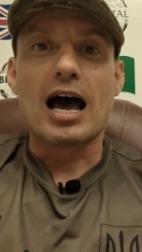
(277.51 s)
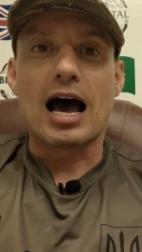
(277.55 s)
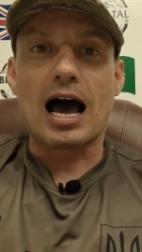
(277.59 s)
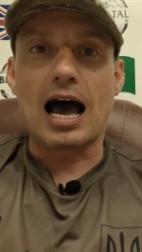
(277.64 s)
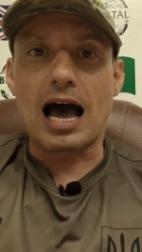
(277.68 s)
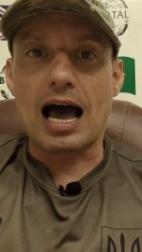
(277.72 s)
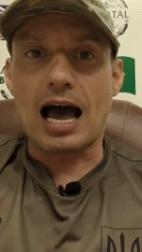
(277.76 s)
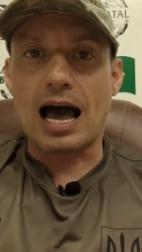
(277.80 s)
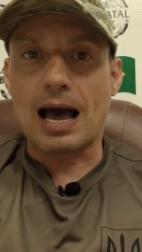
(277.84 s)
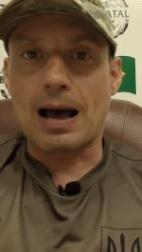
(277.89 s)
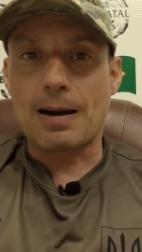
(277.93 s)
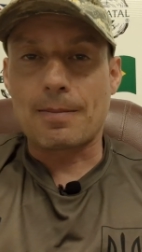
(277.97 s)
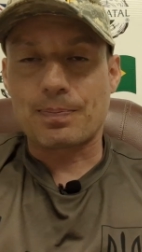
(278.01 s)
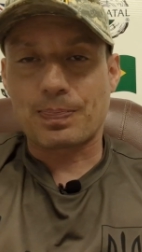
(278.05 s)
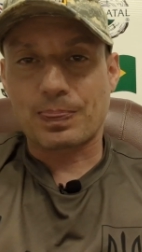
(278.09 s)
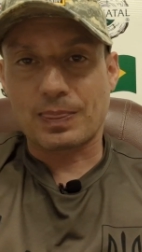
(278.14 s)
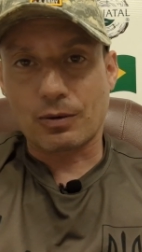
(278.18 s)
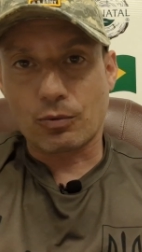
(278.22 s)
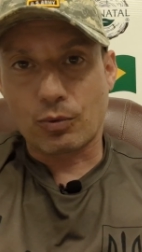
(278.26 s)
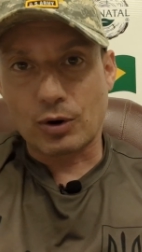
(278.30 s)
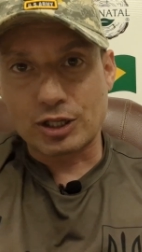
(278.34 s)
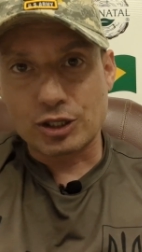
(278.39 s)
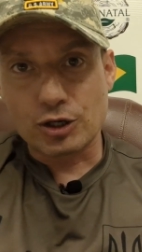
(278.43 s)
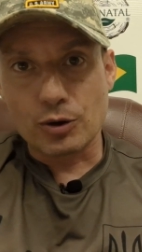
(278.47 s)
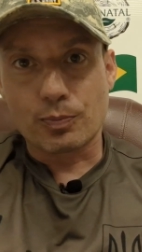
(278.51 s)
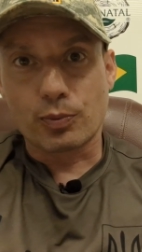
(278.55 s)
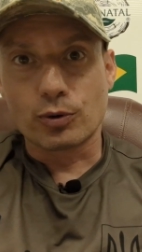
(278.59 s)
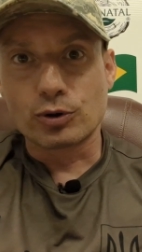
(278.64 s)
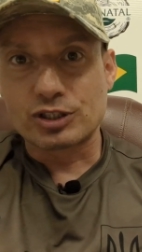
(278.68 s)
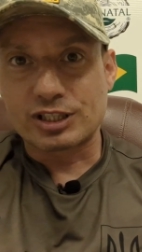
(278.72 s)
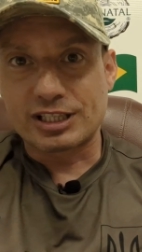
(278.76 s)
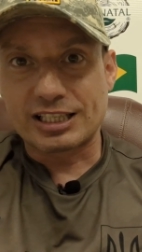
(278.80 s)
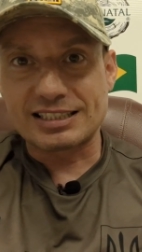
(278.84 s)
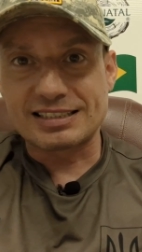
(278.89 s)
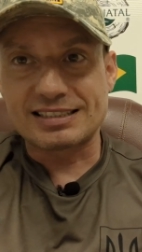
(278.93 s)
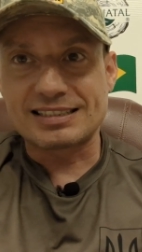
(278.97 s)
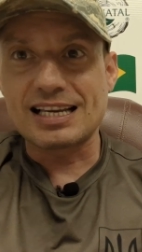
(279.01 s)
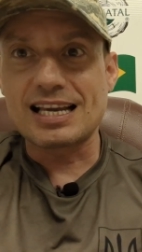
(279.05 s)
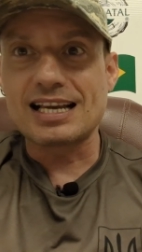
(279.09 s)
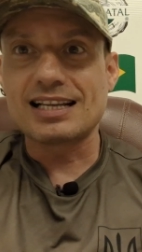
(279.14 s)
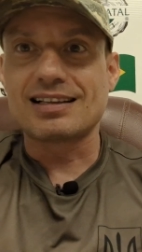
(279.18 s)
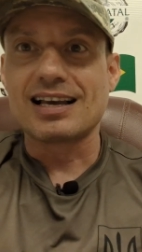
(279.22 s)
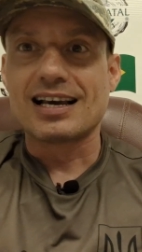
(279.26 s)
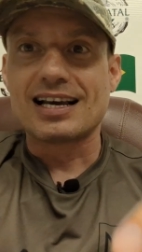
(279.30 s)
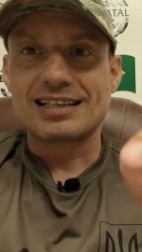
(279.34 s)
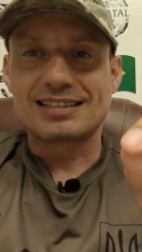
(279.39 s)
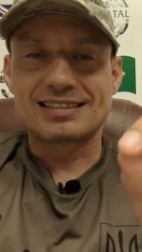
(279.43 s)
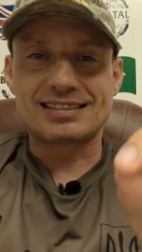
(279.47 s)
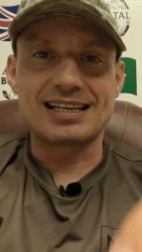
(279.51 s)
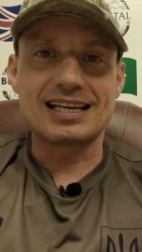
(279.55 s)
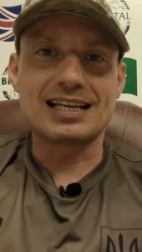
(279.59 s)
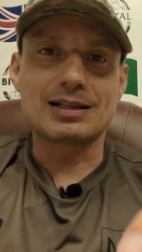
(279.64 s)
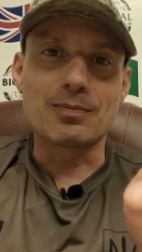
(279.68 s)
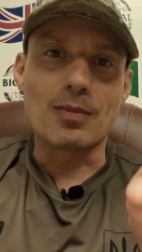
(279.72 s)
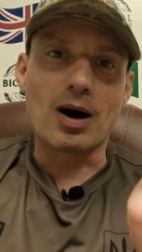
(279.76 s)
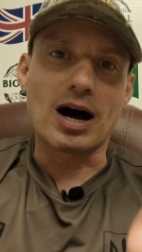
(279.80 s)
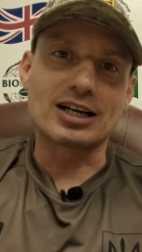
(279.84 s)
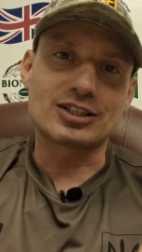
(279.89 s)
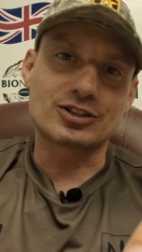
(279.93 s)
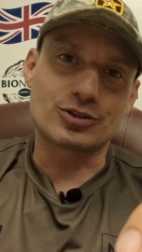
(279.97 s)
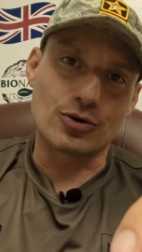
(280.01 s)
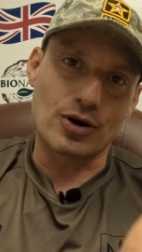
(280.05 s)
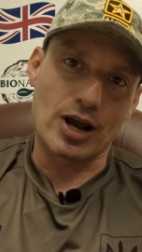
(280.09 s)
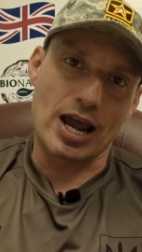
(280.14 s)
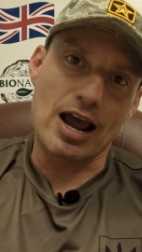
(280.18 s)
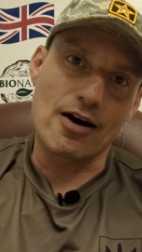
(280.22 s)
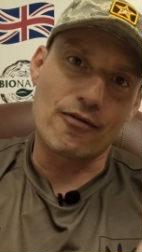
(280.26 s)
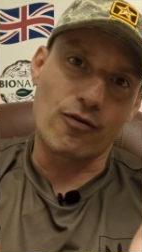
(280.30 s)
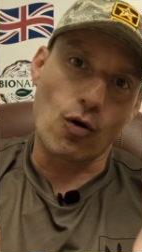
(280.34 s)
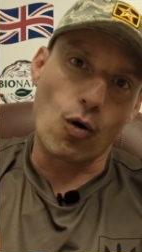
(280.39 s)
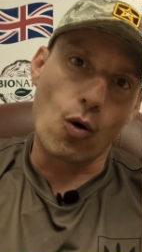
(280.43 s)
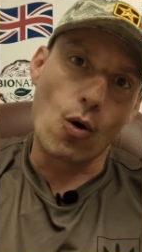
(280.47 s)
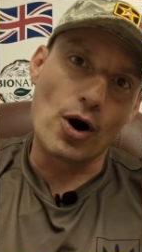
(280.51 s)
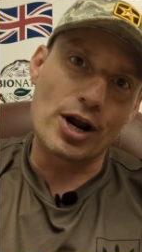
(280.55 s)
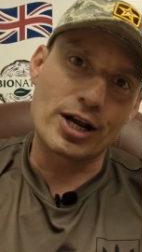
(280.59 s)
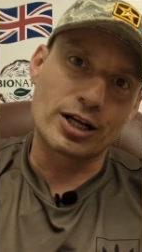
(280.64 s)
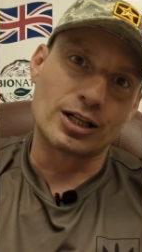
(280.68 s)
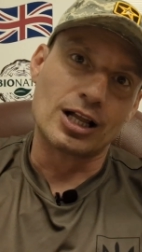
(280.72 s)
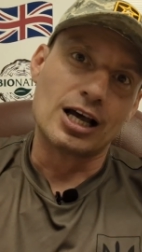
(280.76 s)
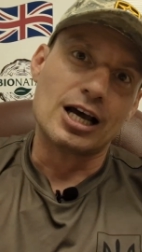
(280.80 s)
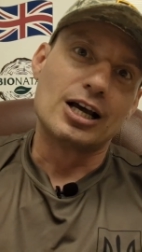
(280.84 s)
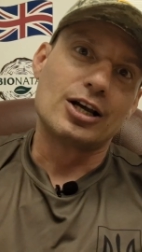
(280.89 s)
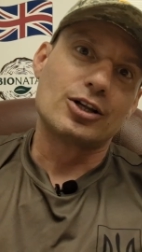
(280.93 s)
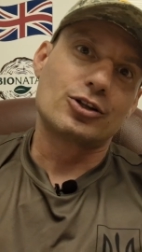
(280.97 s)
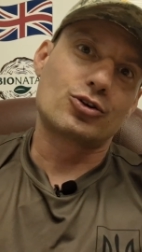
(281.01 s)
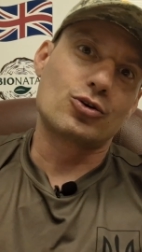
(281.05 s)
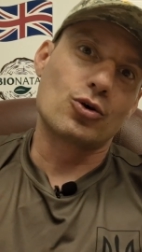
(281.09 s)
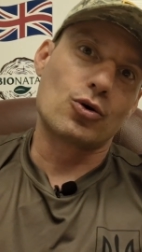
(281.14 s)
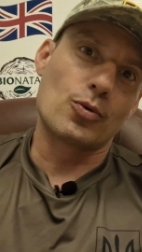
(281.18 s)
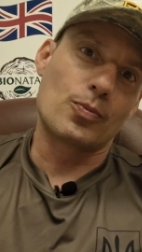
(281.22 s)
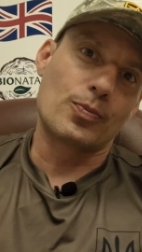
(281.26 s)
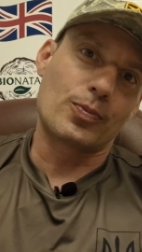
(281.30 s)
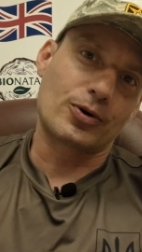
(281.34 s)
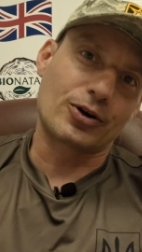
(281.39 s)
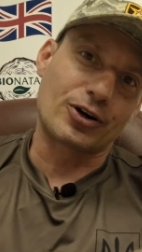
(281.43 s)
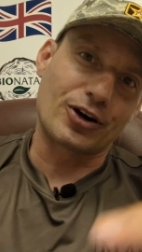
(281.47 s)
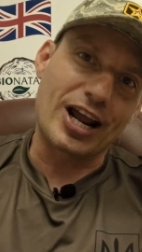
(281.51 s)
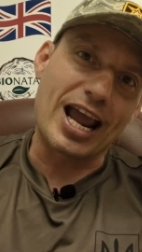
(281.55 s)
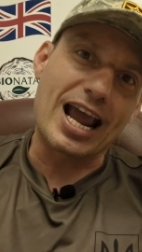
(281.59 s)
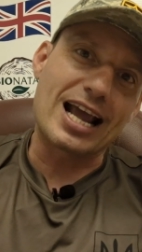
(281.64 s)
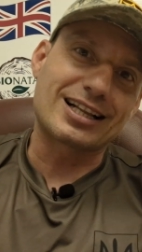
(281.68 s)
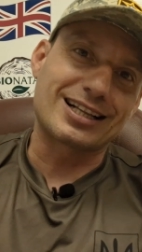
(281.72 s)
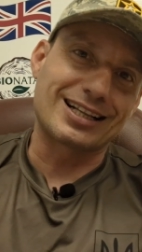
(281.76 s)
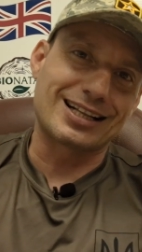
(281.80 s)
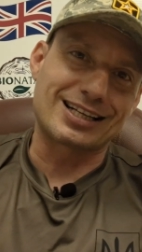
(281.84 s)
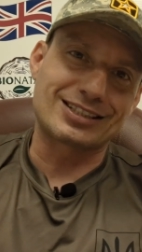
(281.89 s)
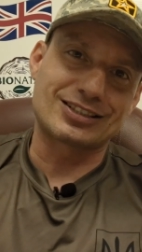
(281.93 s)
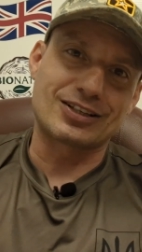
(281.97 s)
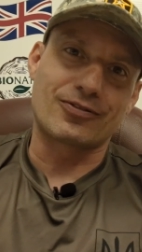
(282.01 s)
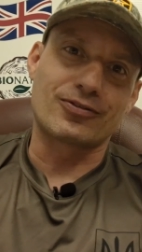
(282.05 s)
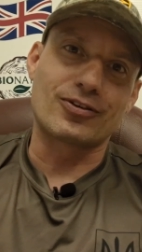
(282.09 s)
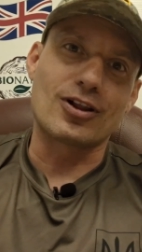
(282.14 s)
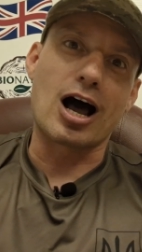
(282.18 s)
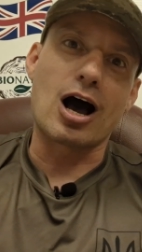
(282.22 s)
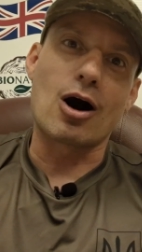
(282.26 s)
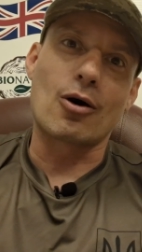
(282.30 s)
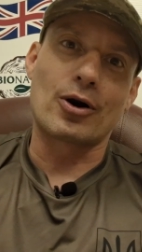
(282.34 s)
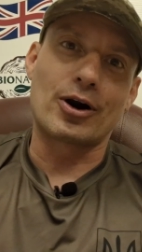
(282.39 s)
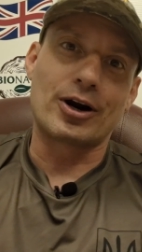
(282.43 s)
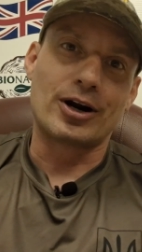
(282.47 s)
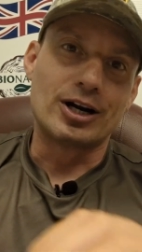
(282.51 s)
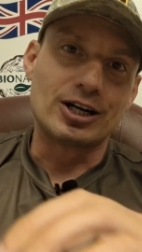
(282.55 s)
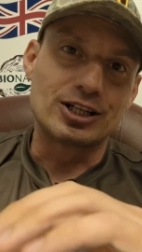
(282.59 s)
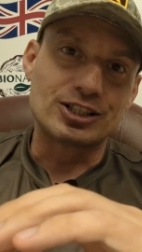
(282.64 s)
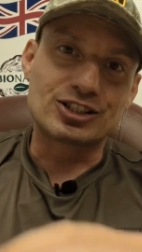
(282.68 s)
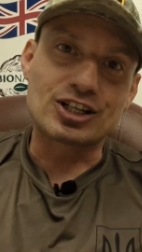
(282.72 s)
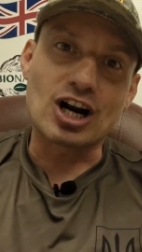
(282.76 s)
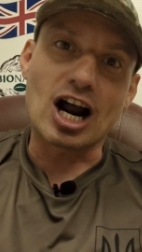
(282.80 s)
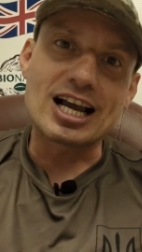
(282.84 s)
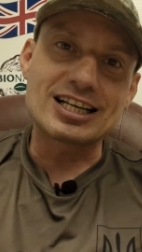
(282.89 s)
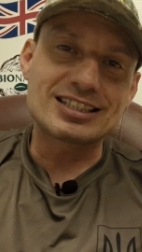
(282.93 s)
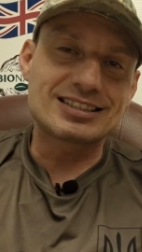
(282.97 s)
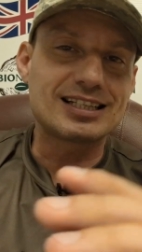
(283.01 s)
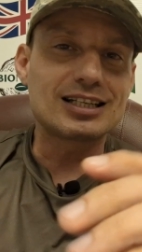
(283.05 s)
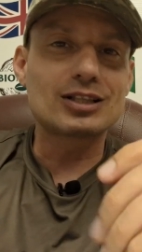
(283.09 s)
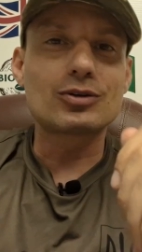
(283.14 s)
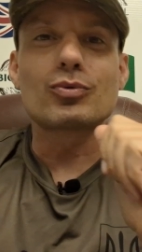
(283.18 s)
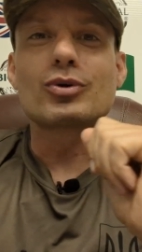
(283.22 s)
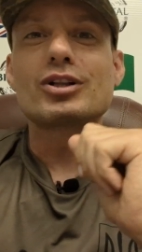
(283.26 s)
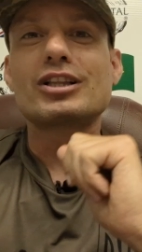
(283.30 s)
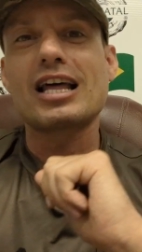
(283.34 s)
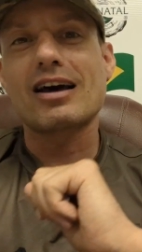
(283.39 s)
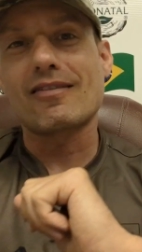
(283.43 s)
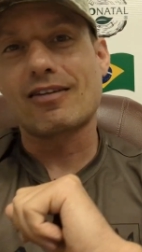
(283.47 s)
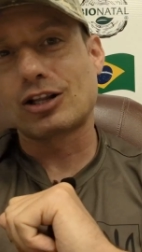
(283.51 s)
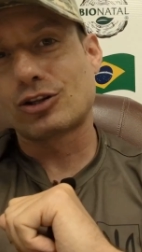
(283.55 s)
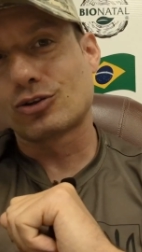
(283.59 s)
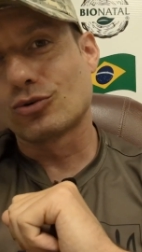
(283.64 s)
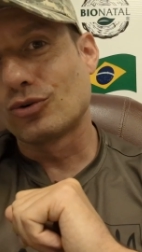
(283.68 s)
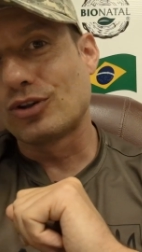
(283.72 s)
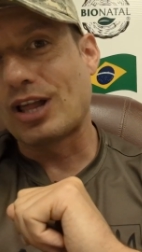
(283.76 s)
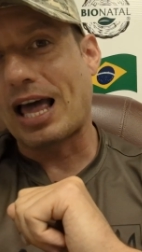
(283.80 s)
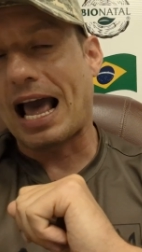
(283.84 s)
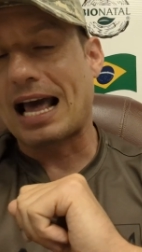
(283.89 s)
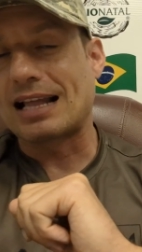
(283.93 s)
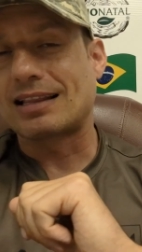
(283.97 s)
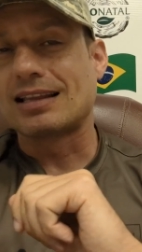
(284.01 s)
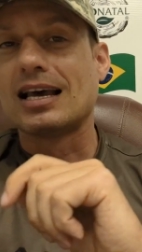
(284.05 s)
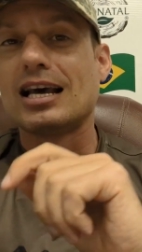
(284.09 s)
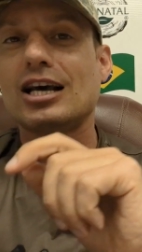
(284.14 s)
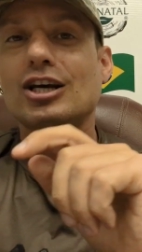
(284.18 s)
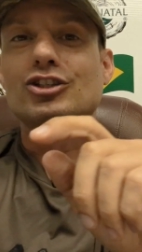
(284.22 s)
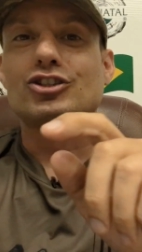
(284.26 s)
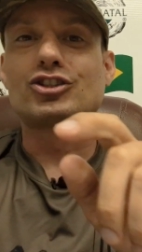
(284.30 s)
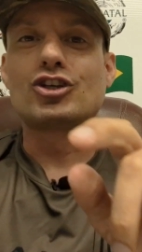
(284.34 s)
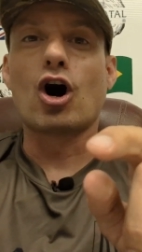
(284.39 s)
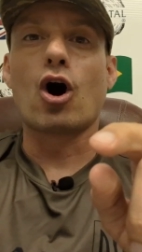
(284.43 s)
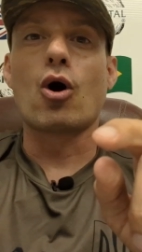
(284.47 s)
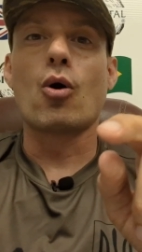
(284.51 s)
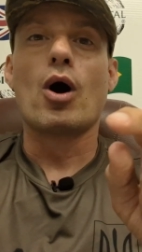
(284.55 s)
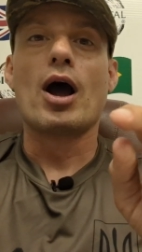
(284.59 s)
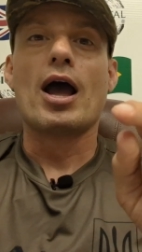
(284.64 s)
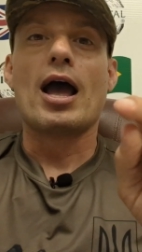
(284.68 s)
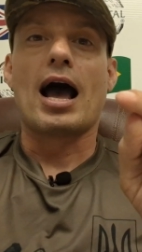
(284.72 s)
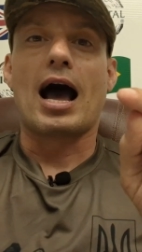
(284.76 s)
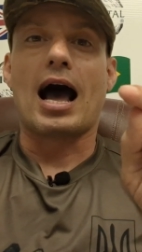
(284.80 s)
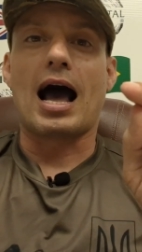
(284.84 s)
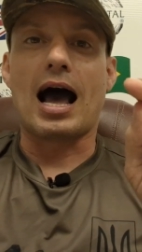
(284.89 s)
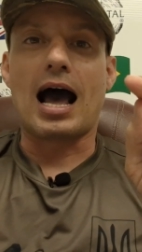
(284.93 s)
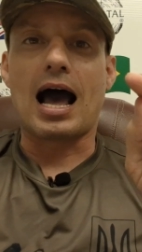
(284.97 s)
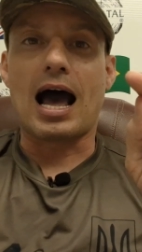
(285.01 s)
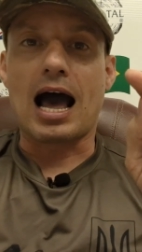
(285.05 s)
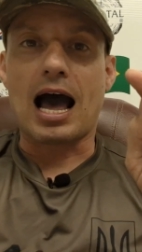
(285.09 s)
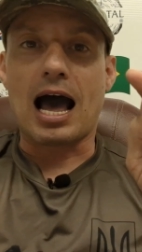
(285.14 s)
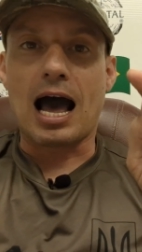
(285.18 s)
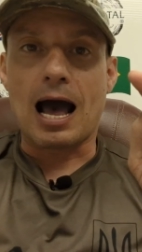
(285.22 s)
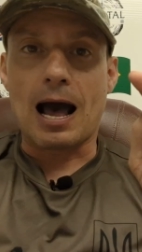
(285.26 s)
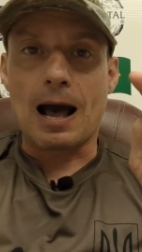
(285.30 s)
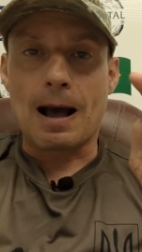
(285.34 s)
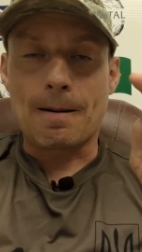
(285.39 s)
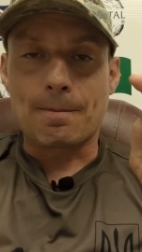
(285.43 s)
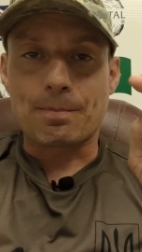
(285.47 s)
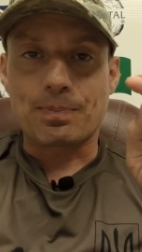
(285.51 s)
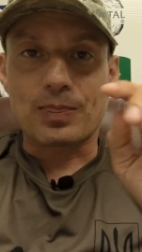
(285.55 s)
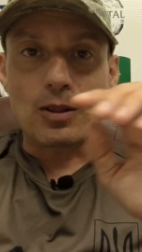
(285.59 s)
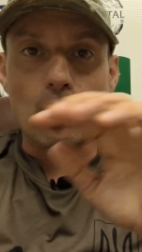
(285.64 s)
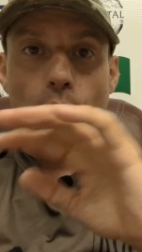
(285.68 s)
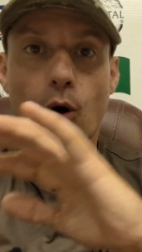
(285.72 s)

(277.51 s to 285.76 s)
Uh, when you put the seed, seed must to have oil to create another flower. Dry seed will never do that. So uh,